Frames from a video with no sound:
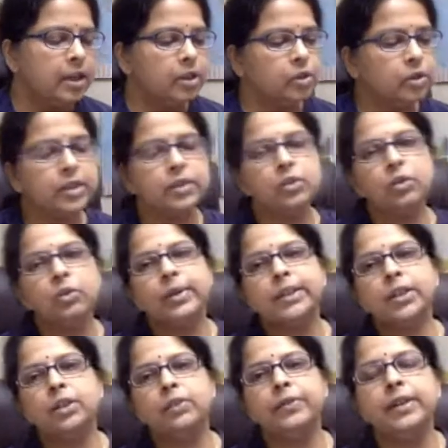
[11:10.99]
So there's no
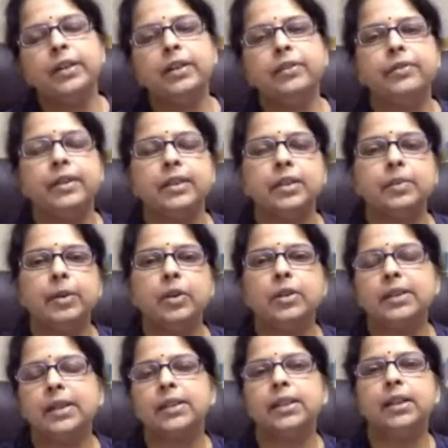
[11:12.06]
question of interference,
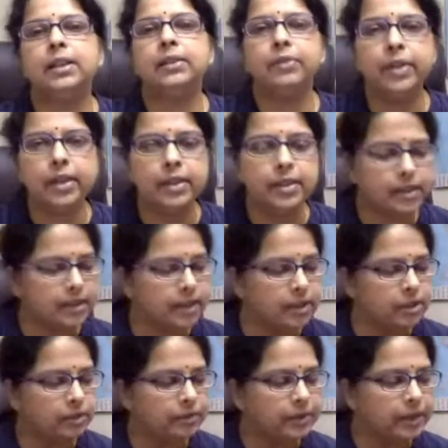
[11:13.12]
because at a given
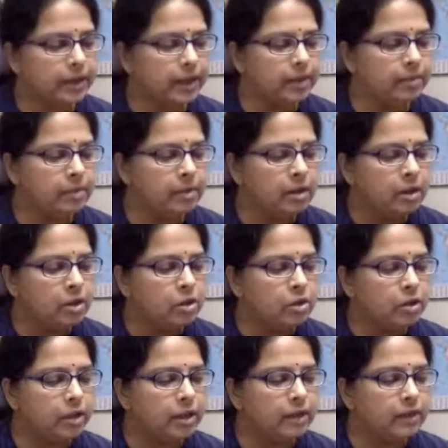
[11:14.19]
instant of time,
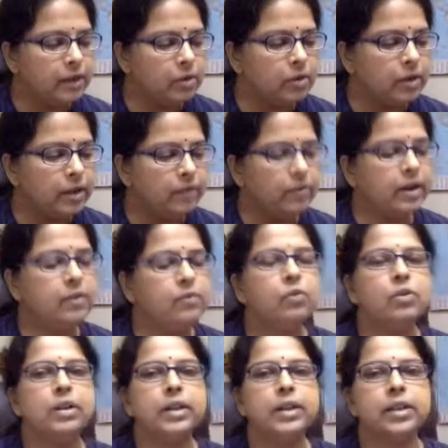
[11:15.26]
you're giving only one
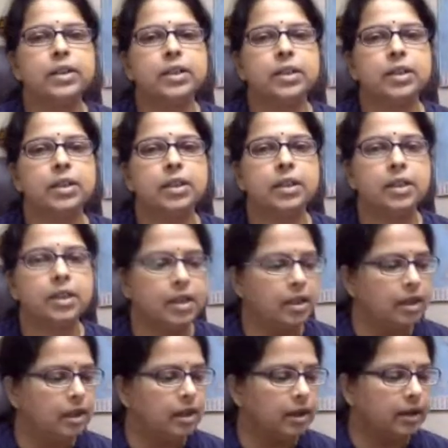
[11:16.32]
voltage.
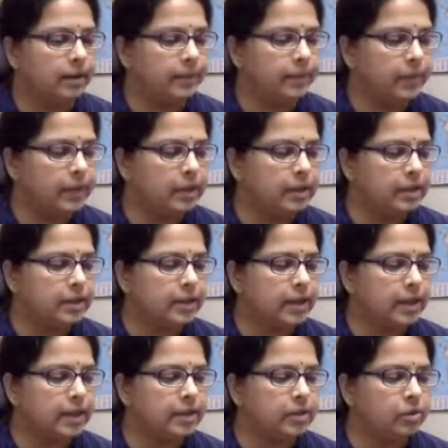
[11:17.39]
In this
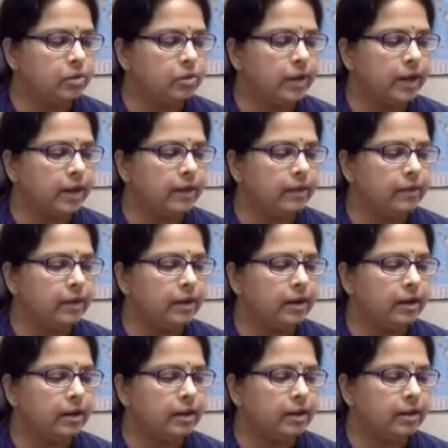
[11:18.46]
case, you gave,
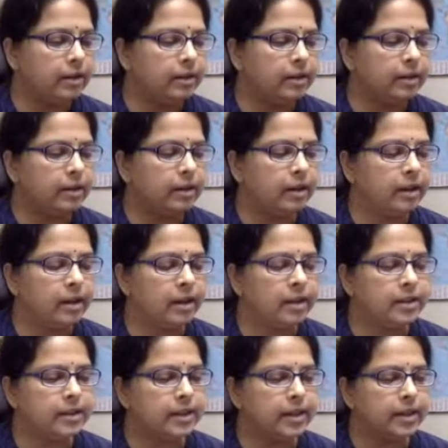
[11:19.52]
I
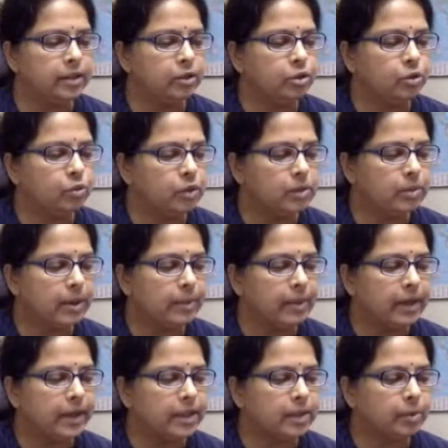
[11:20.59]
decided to choose my
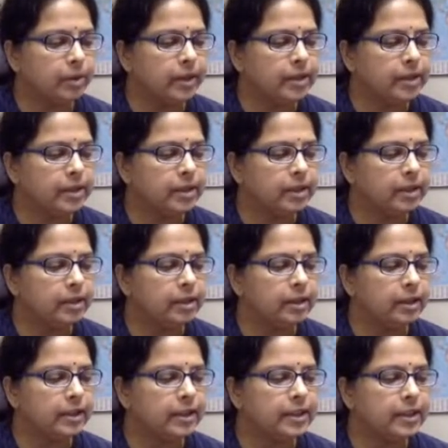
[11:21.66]
bias point here in the
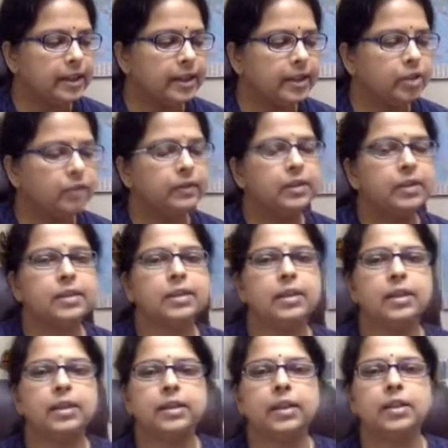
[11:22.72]
rising edge of this
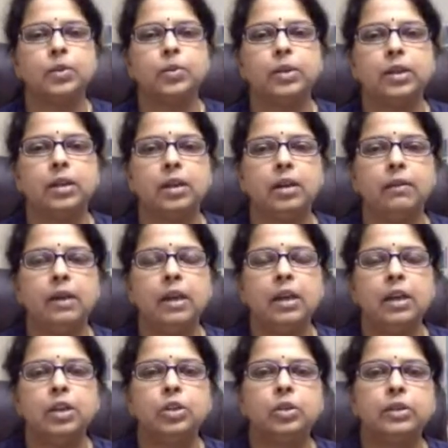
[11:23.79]
transfer curve
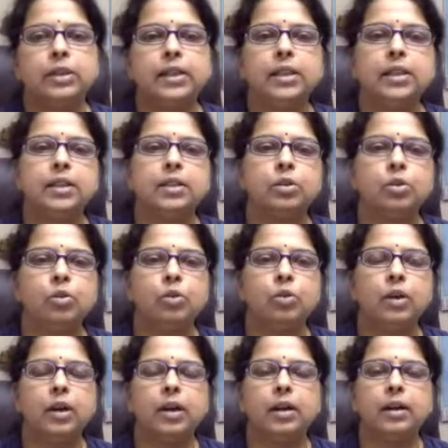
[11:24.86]
so that there is
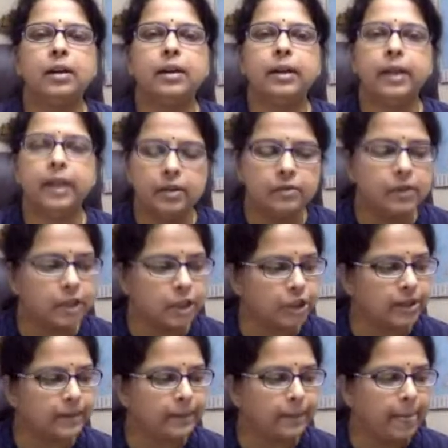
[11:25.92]
no
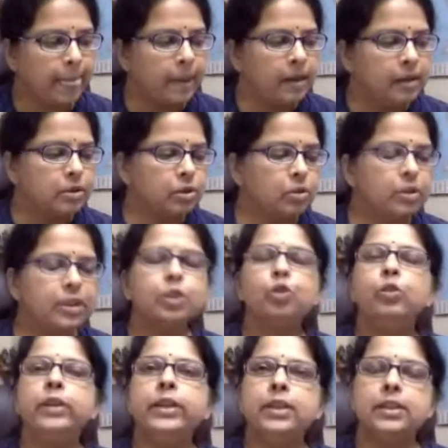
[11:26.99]
inversion. So there's
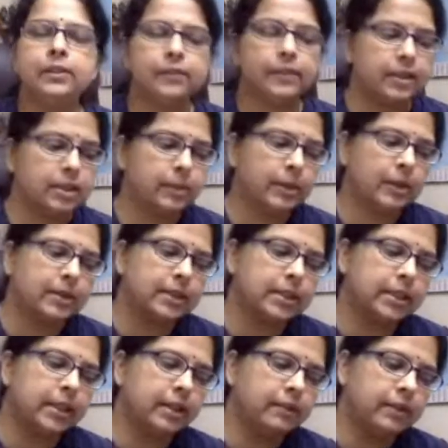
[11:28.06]
no interference because
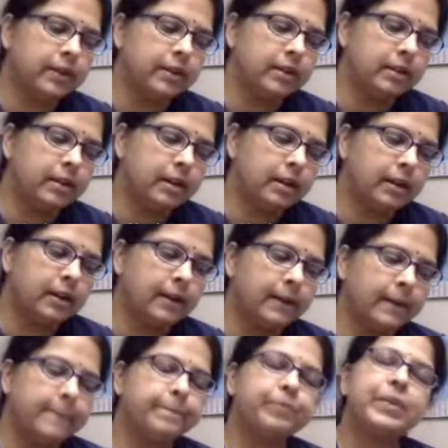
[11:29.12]
at a given
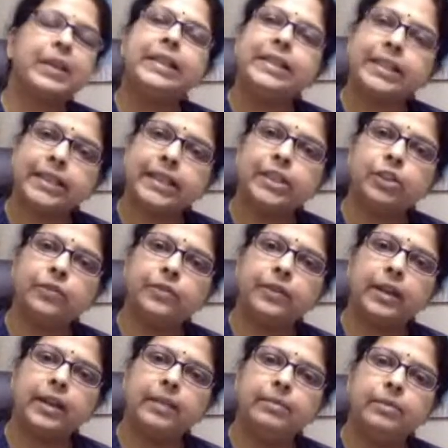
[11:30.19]
instant of
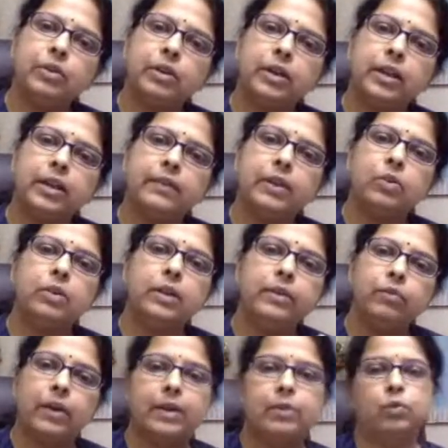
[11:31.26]
time, you are giving
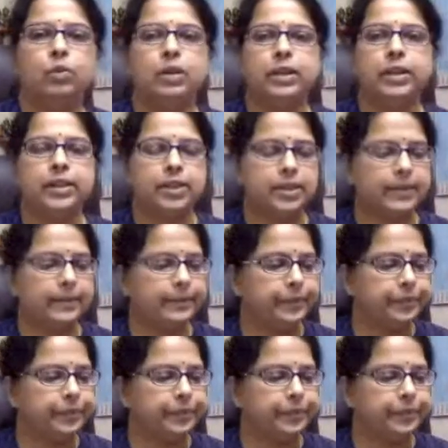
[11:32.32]
only one voltage.